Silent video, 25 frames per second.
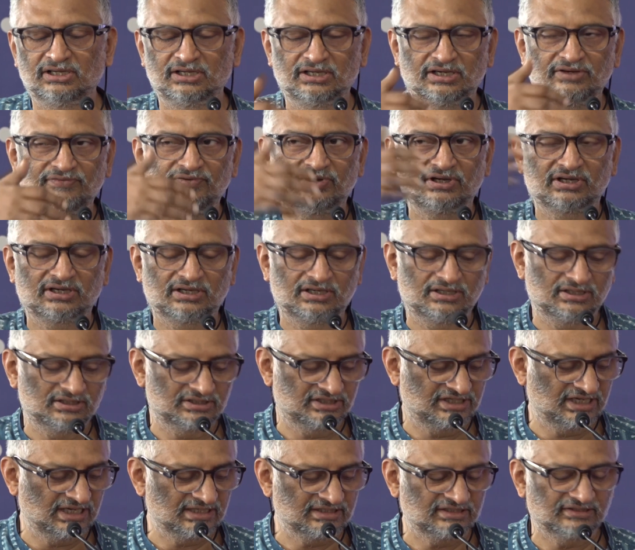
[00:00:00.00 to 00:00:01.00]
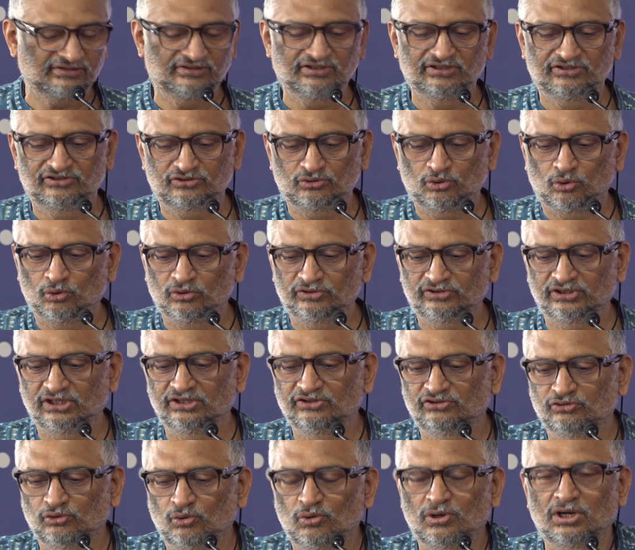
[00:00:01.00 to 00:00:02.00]
river changes its course
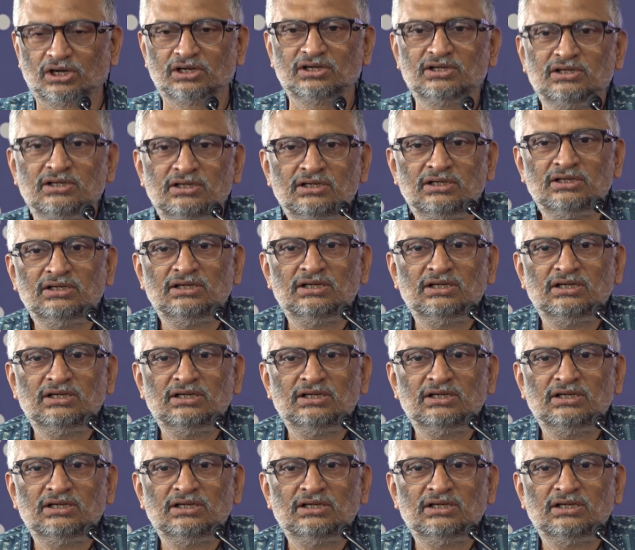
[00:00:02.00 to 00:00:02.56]
and so on,